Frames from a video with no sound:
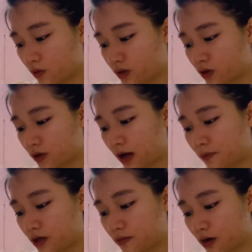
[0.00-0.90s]
which could
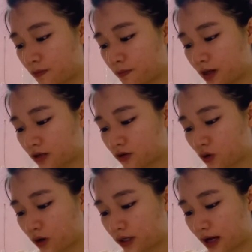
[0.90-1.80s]
have been made
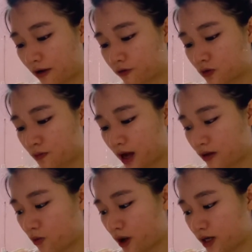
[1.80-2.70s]
strong enough to bear
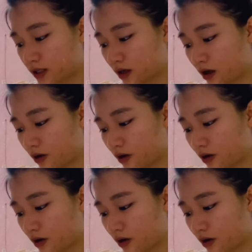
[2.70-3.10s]
the weight